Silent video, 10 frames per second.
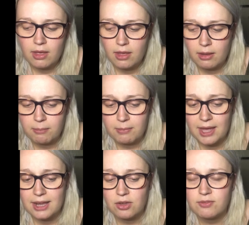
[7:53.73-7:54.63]

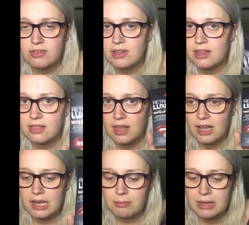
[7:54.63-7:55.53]
And obviously
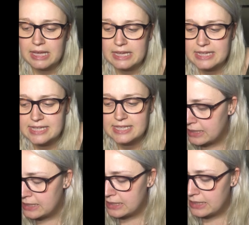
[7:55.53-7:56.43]
the lip kits.
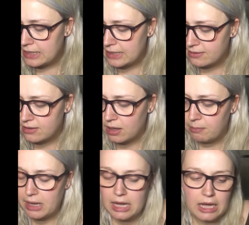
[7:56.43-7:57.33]
Next up,
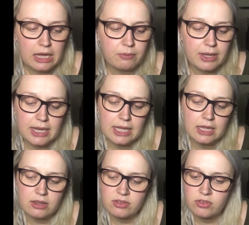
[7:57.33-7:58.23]
I went
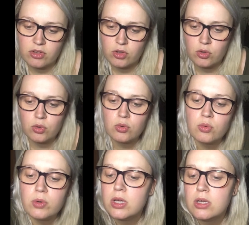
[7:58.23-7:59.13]

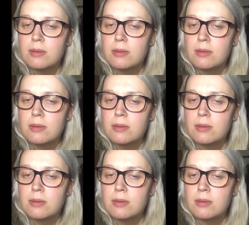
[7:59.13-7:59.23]
into